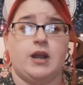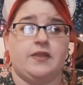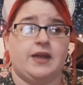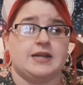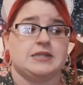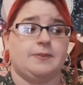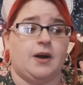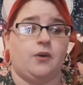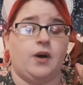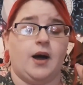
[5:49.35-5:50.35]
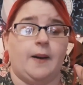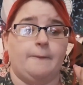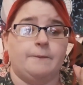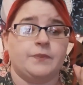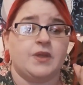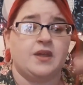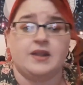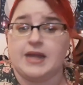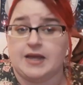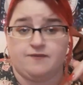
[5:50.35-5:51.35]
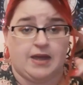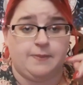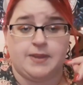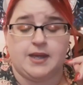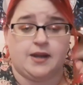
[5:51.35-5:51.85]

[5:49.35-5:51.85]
I think is about um, like vaping.